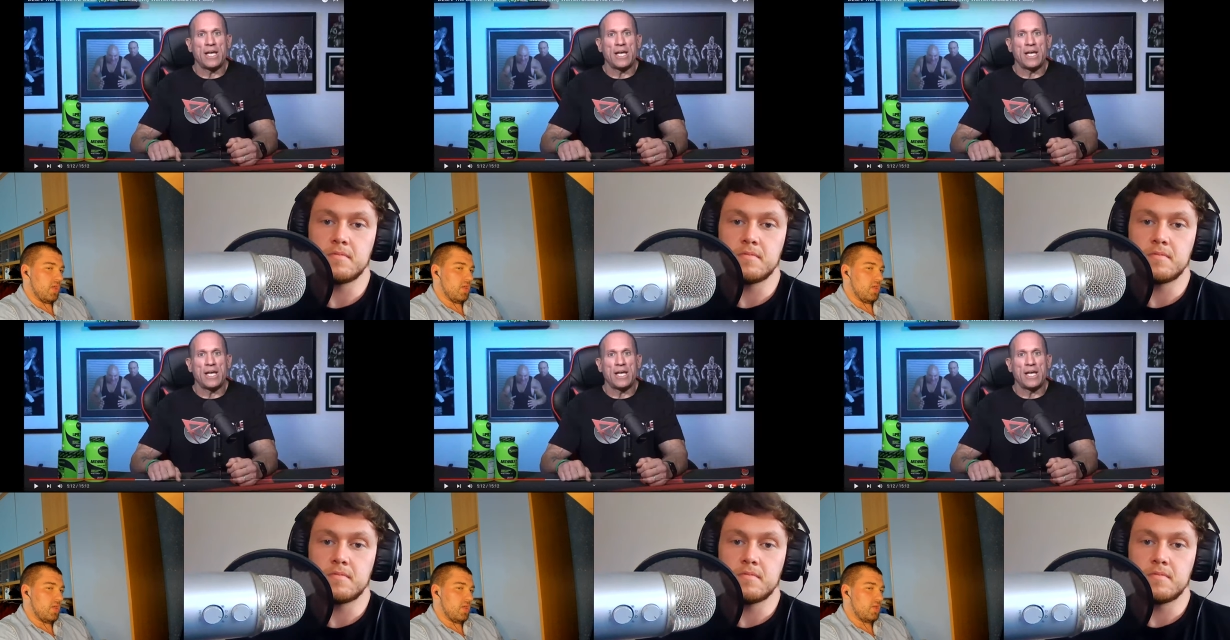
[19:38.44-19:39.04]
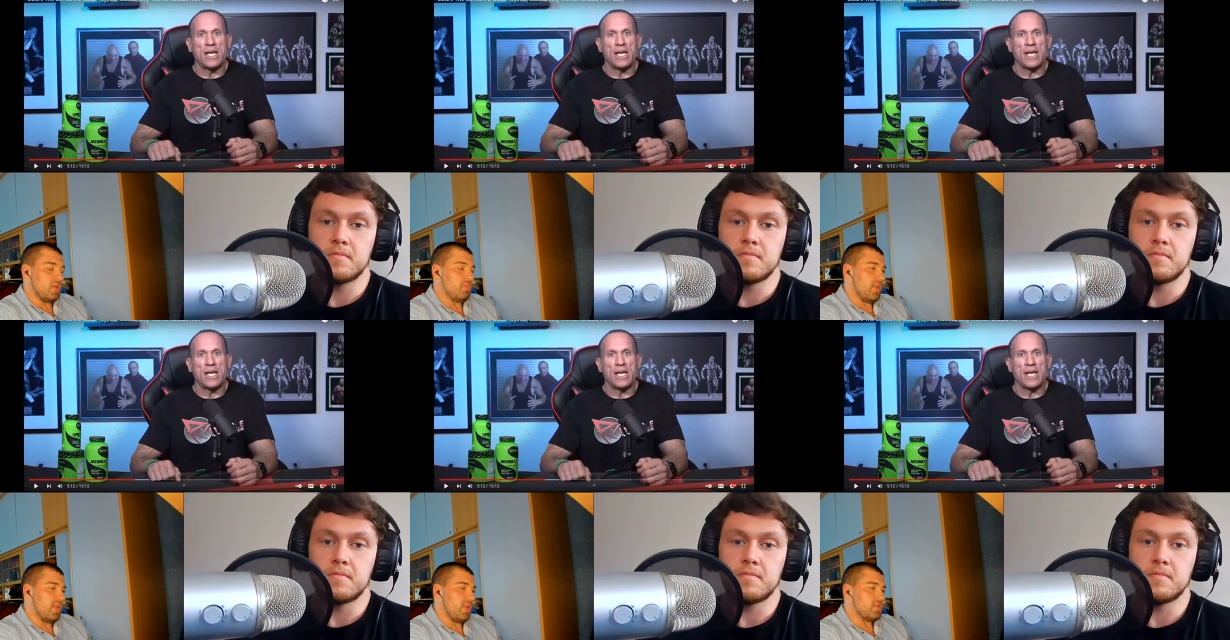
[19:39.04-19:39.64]
Speaker 1: uh,
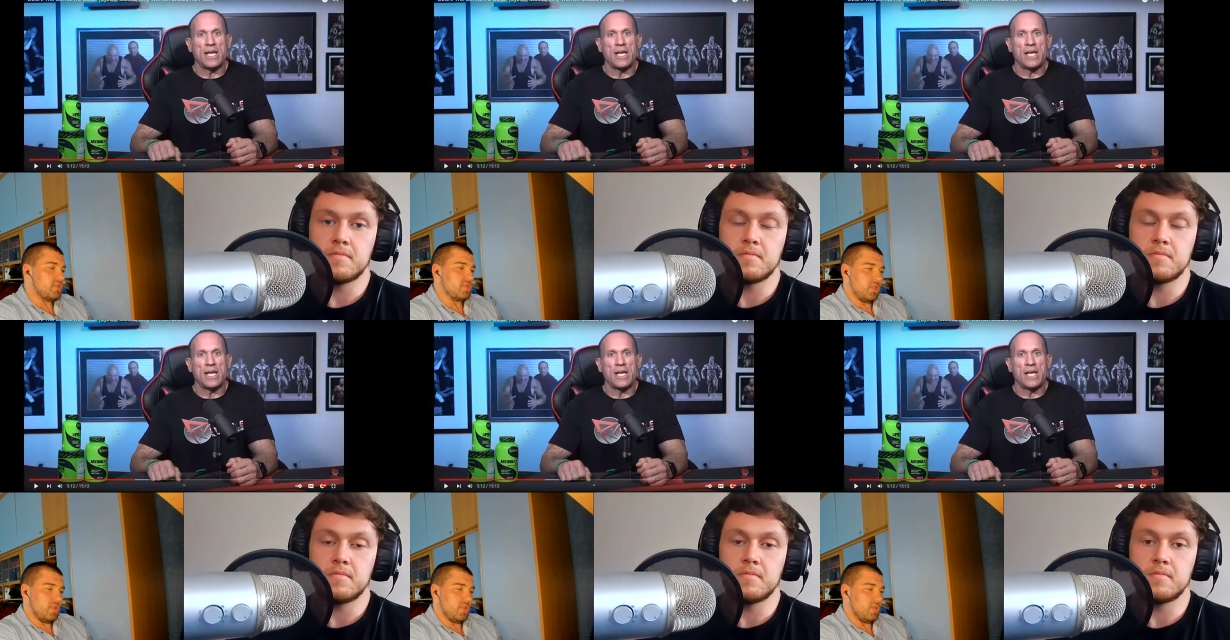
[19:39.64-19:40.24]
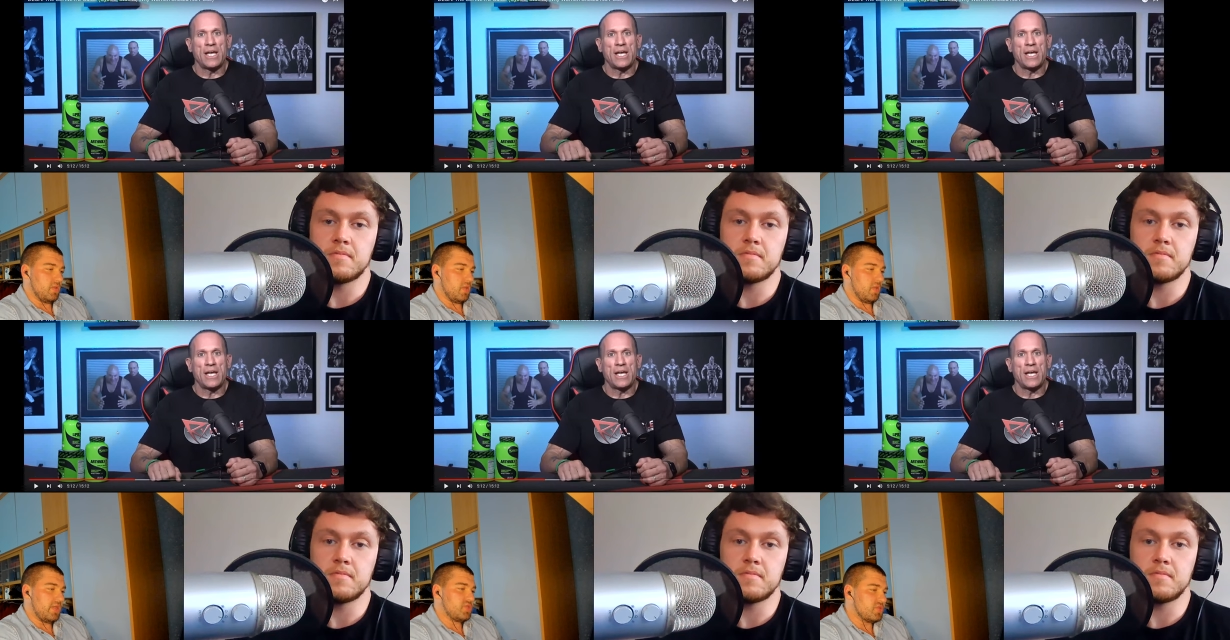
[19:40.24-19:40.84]
imbalances in
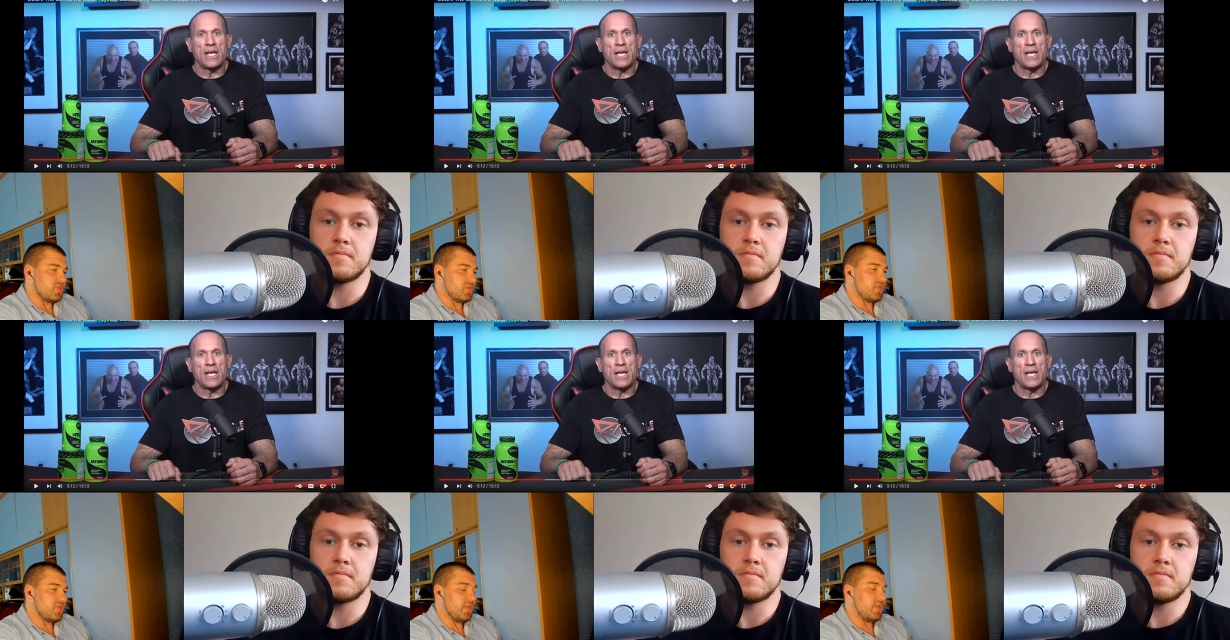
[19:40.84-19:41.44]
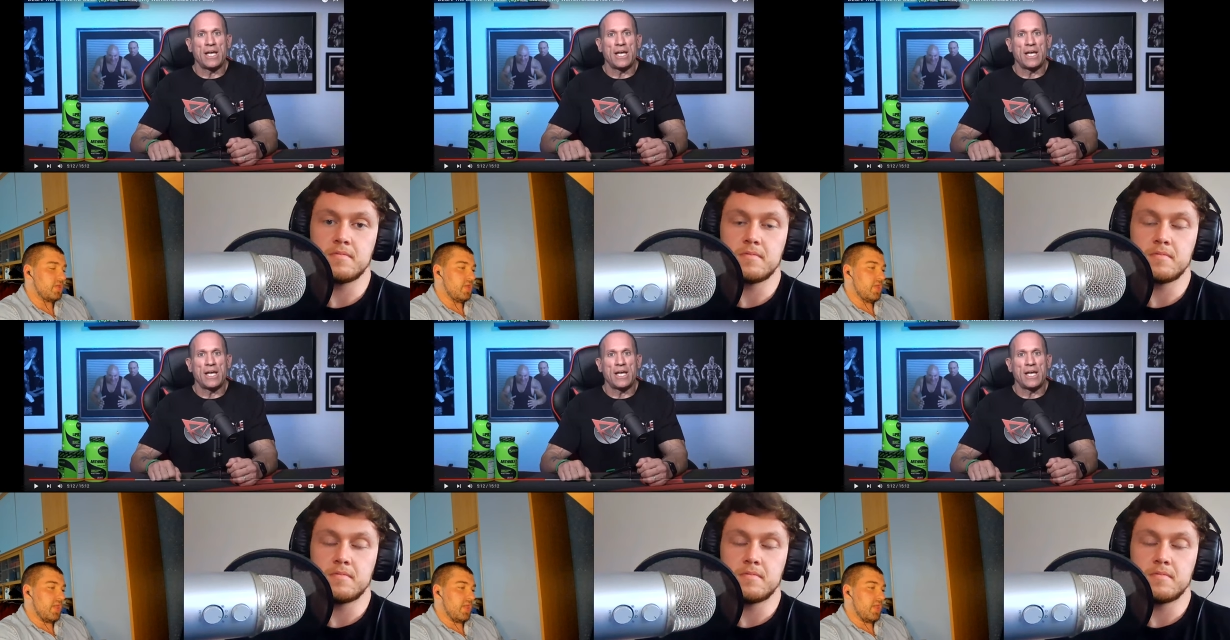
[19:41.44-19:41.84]
uh, estrogen signaling.